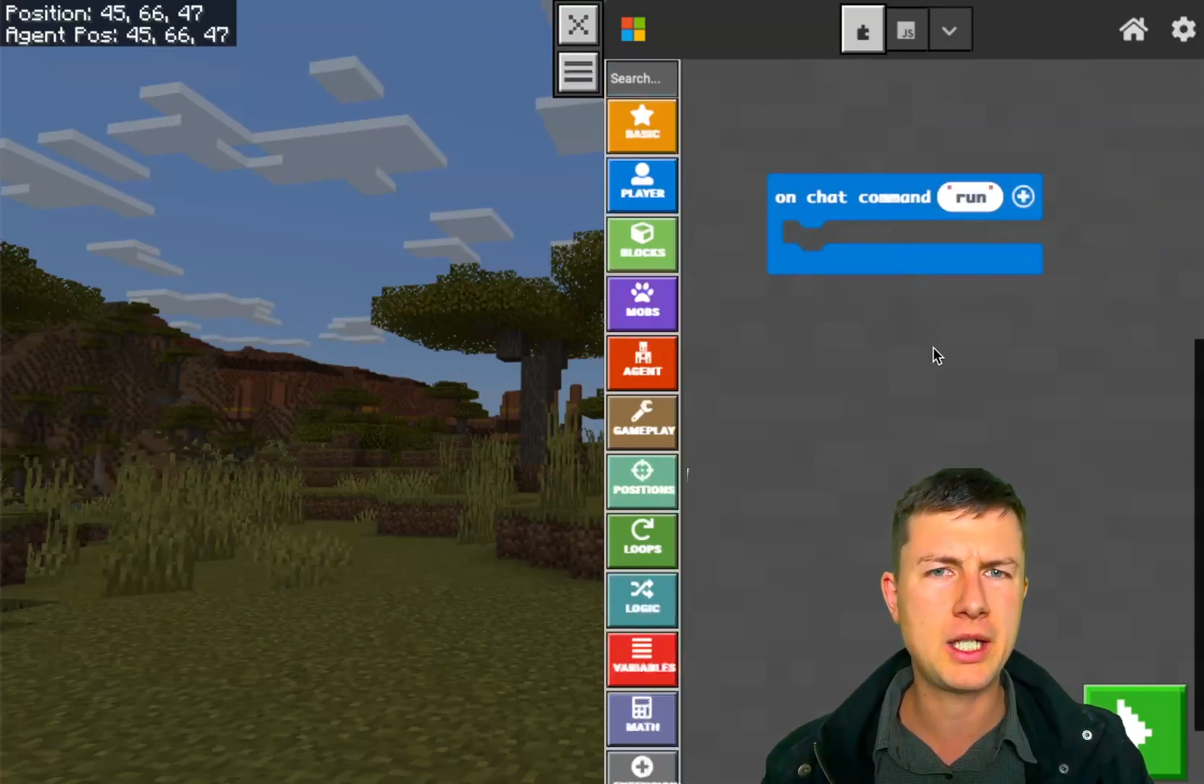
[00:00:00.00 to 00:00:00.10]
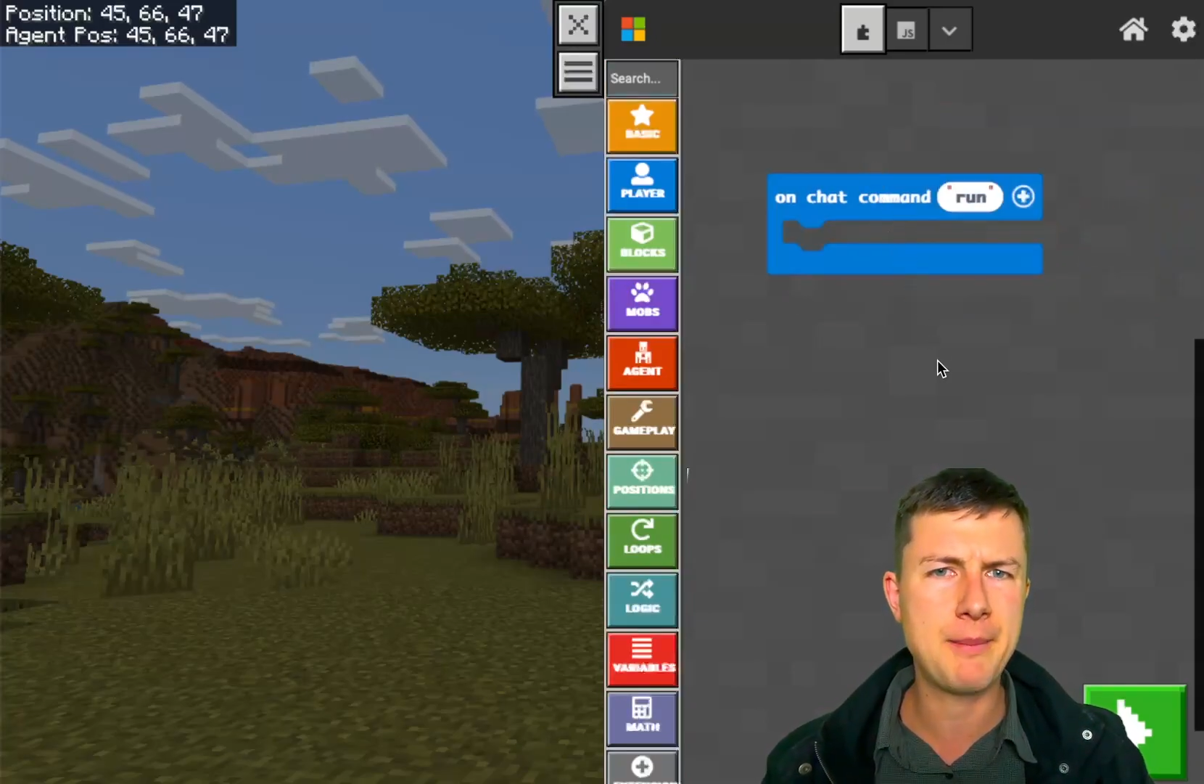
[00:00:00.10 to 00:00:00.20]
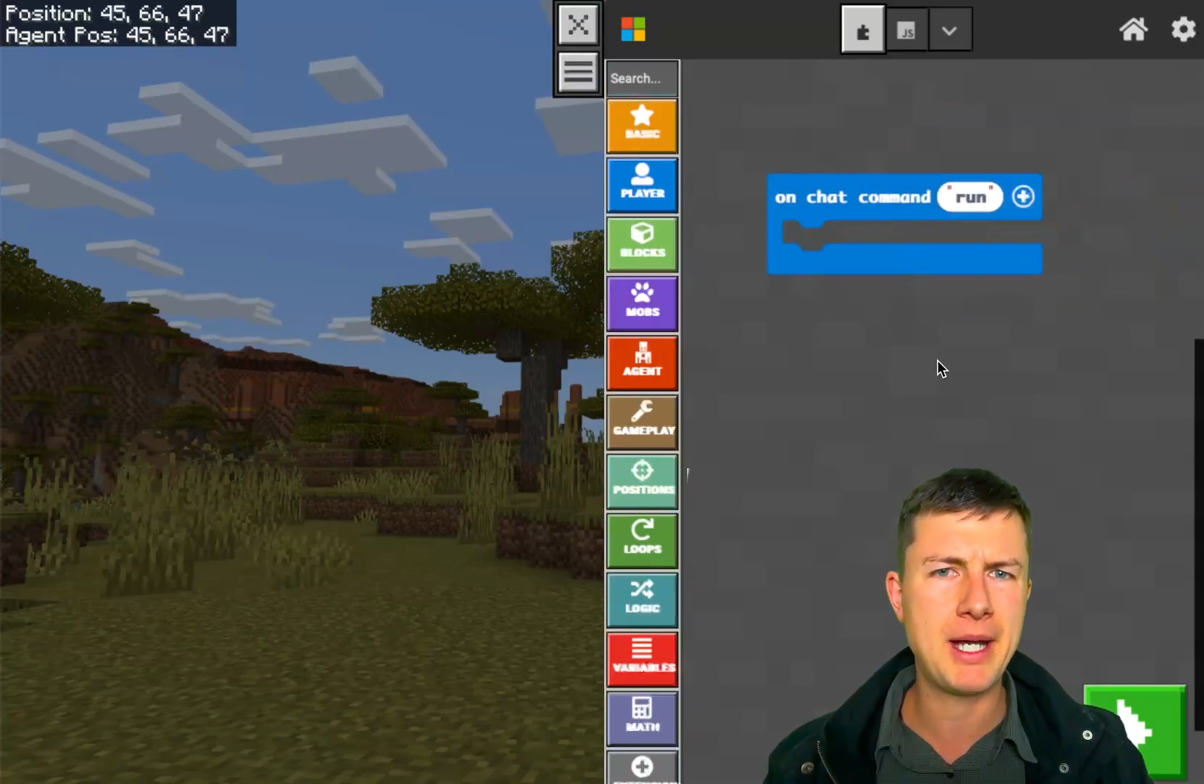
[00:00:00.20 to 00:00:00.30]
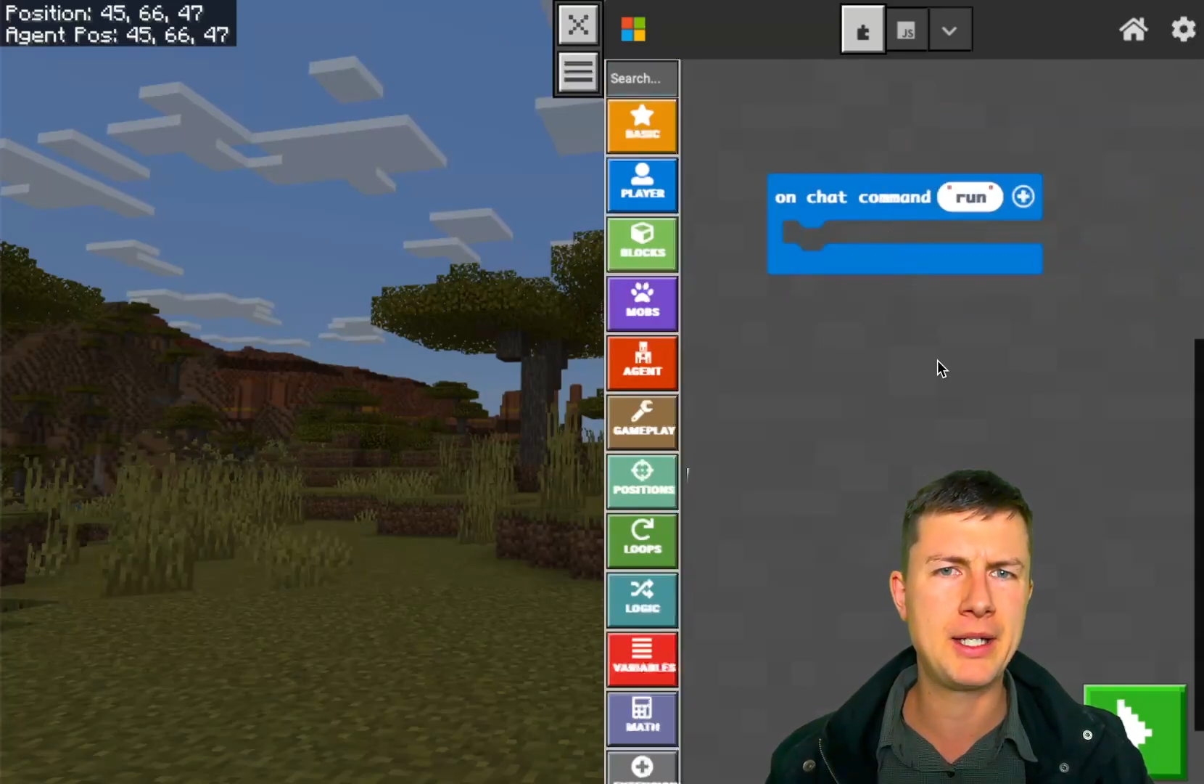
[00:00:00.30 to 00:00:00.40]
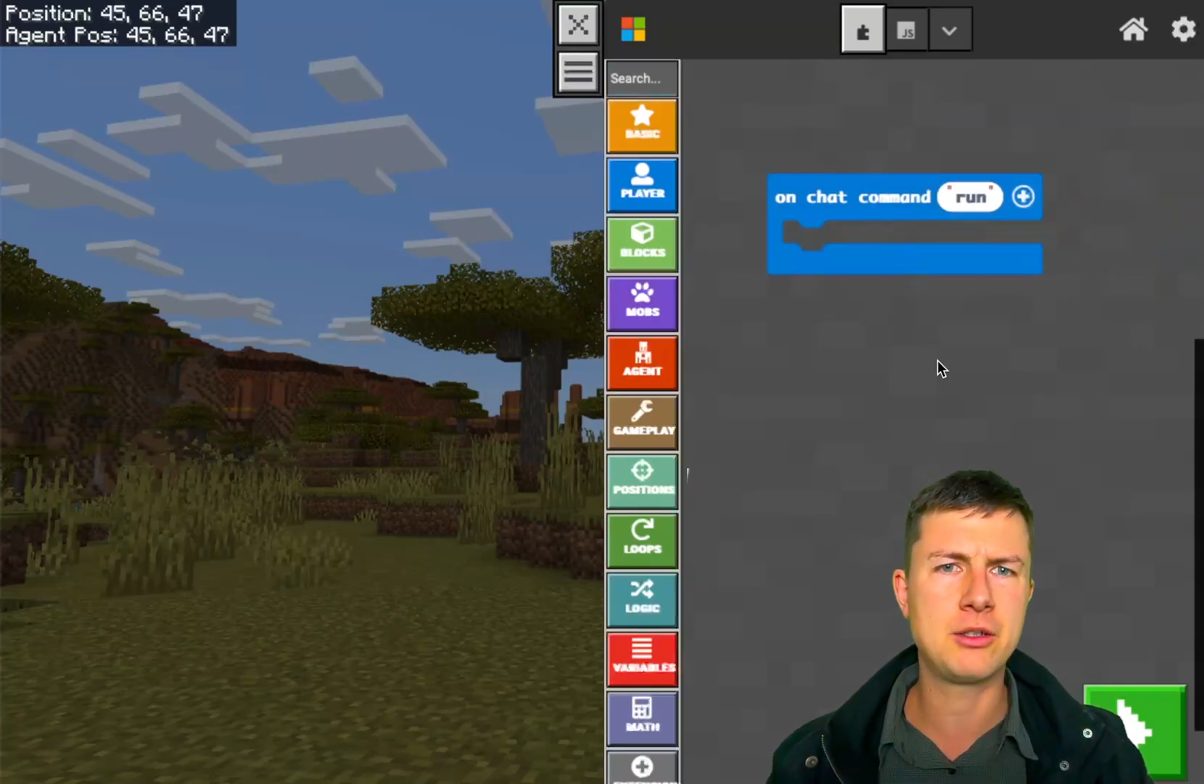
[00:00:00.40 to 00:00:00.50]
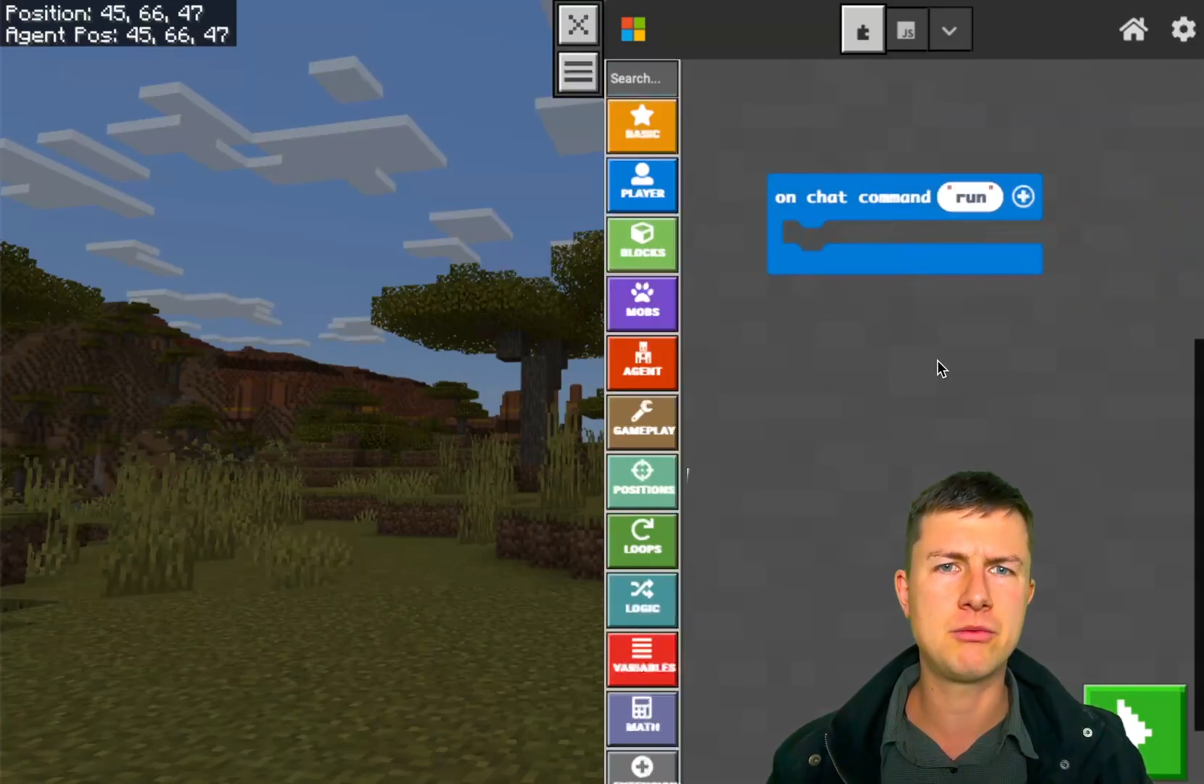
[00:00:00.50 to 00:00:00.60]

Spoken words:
command